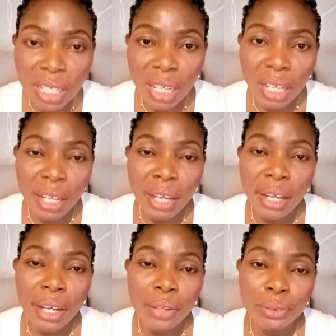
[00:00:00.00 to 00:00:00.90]

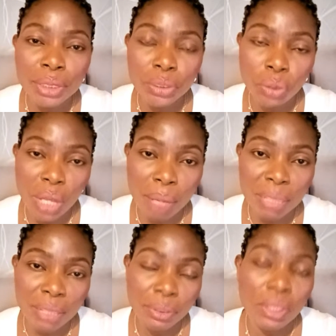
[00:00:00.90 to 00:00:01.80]
how to talk am
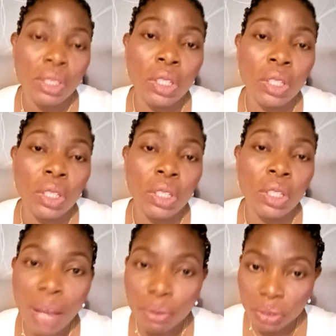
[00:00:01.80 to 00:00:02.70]
now. So
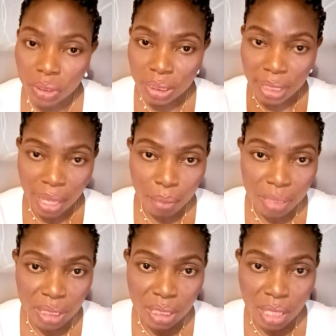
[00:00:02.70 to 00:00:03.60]
I go just take am
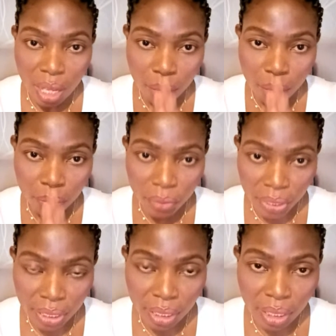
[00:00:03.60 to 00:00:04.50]
easy and break
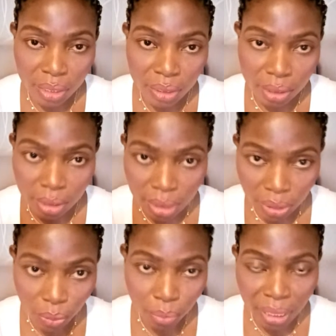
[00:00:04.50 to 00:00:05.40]
it down
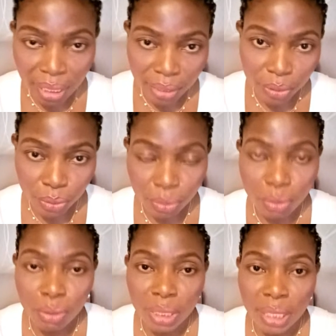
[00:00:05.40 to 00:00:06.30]
little by little.
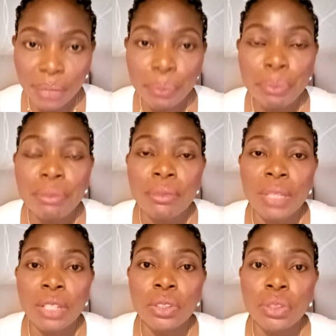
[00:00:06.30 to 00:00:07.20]
Okay,
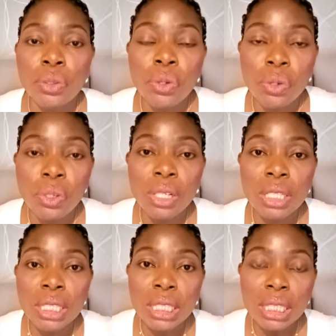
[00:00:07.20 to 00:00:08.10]
so
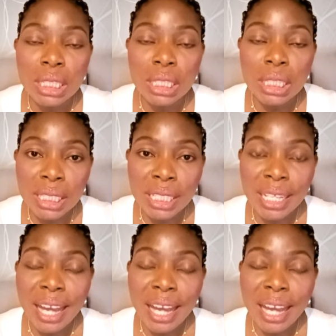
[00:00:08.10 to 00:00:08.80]
it dey